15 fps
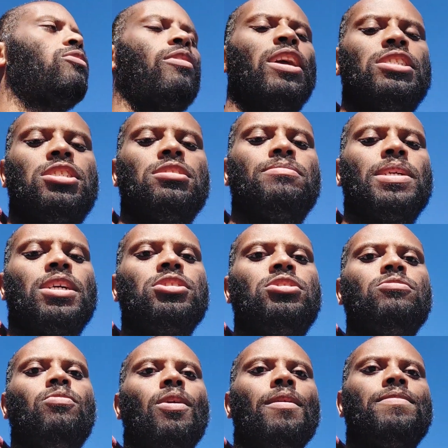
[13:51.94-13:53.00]
creations, because you
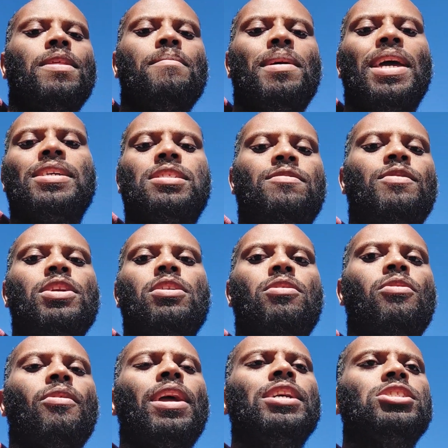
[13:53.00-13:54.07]
want the best for your
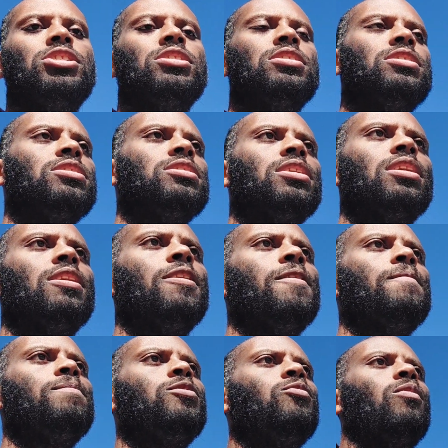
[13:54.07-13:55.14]
creations. You